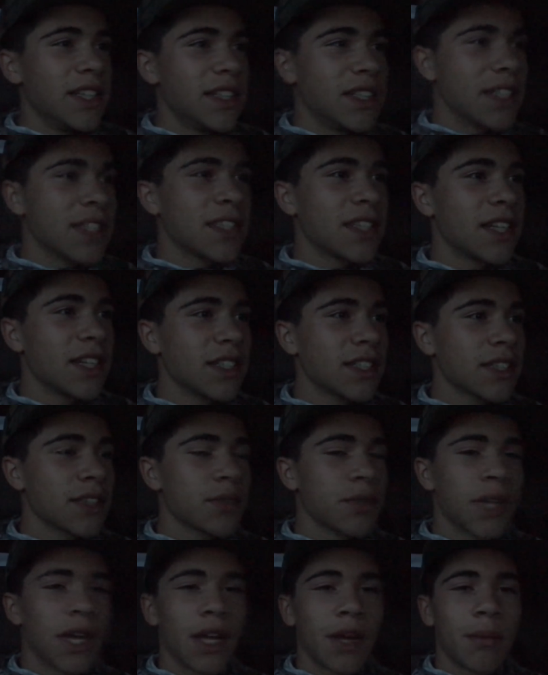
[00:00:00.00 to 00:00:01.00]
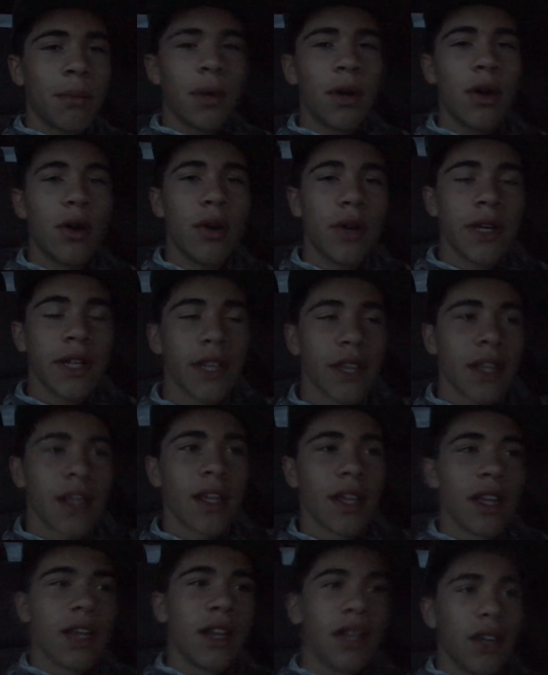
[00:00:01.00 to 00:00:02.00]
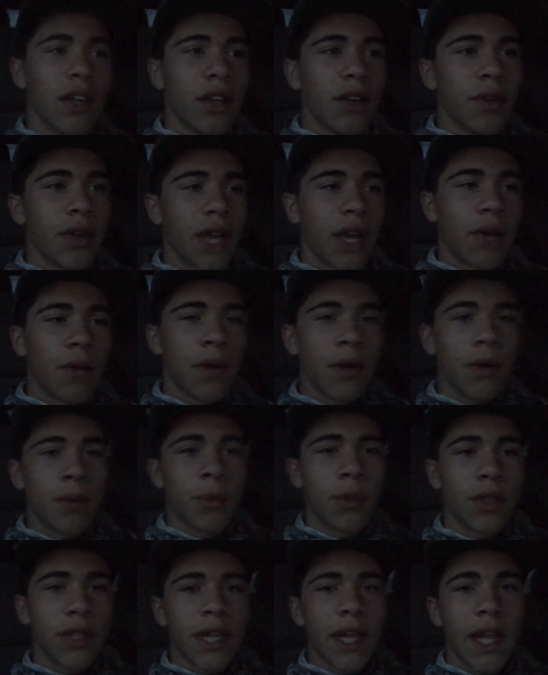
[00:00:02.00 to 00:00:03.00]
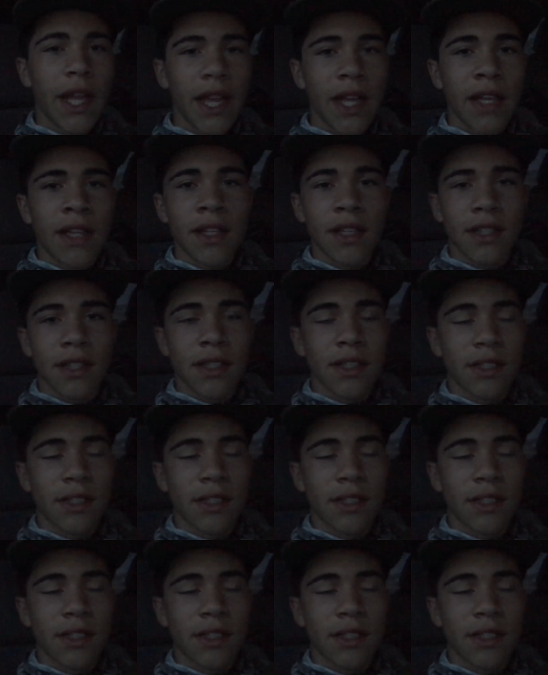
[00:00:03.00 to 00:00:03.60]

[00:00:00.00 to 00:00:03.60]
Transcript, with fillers: it just sucks because we got a bow and we got one more day.